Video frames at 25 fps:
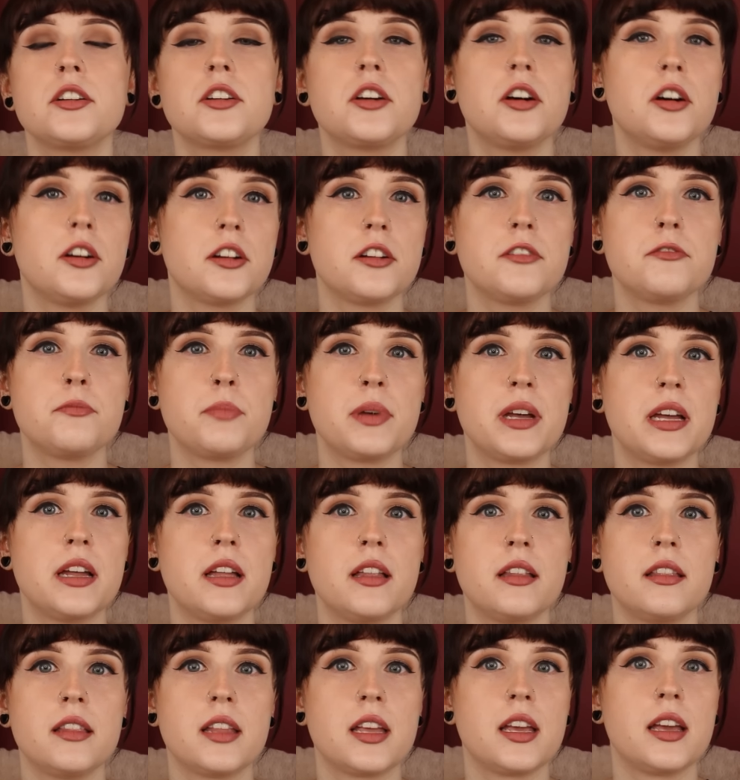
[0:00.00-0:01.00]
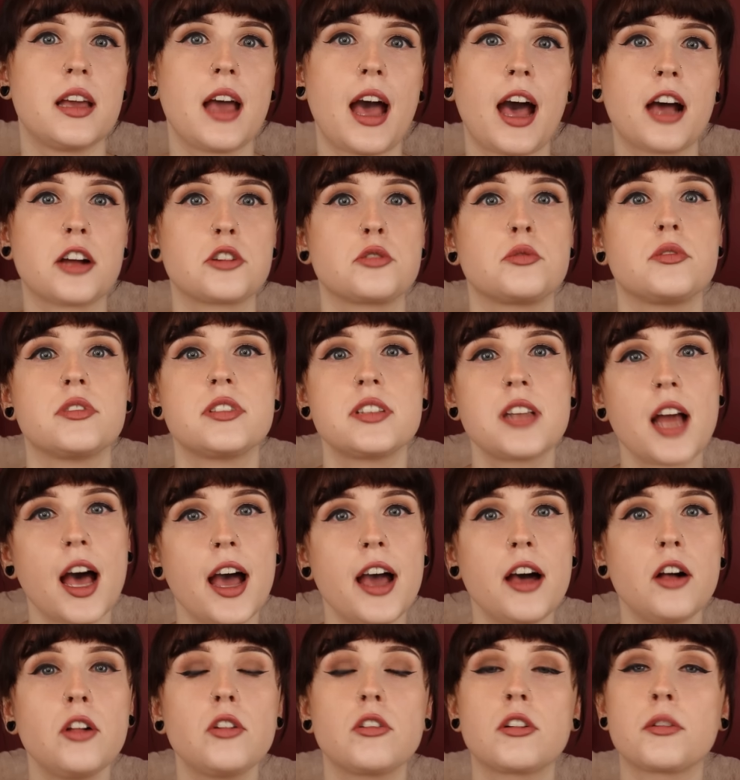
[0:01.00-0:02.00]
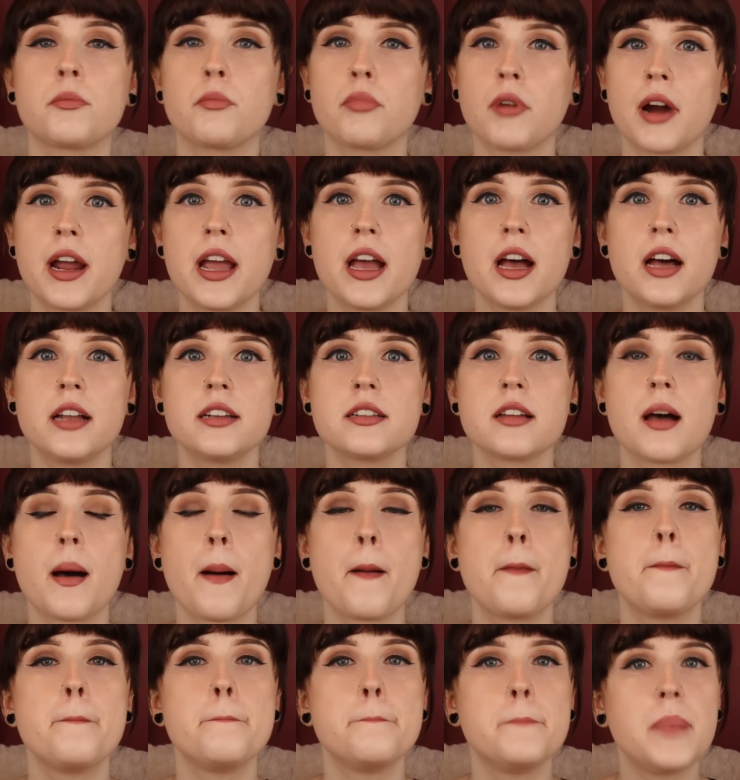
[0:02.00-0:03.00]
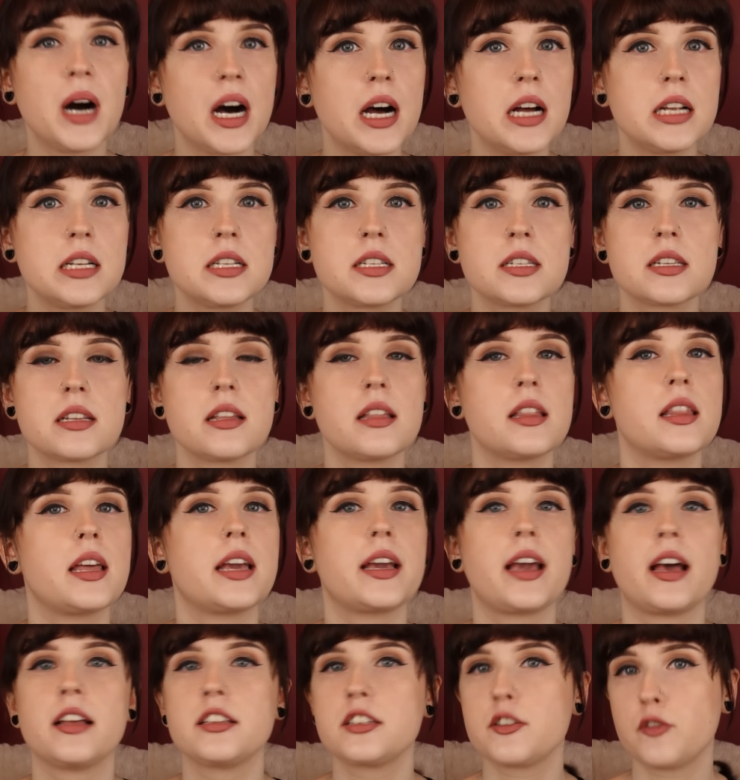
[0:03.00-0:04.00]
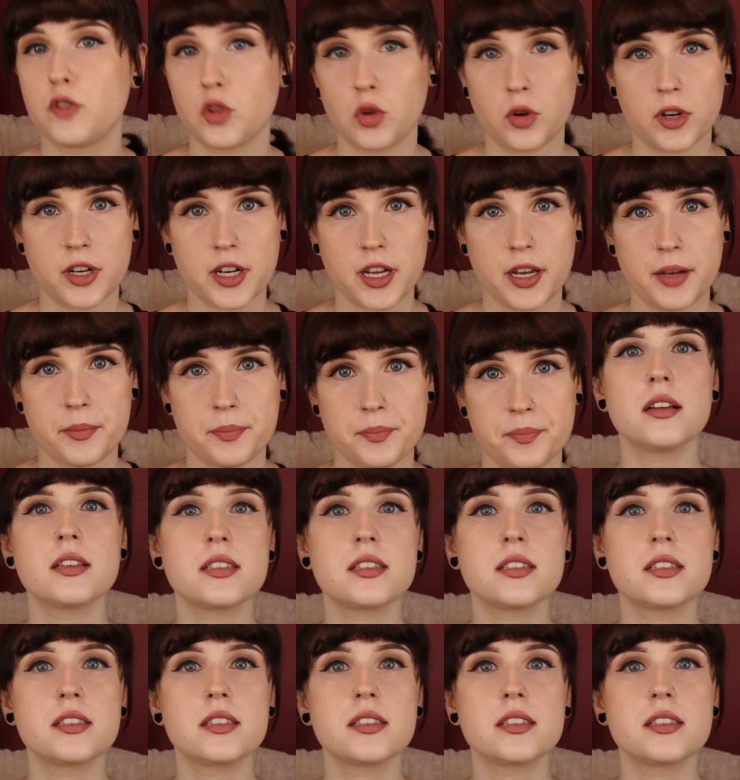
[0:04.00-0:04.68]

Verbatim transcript: could have been the actual style or brand, but they guessed Florida.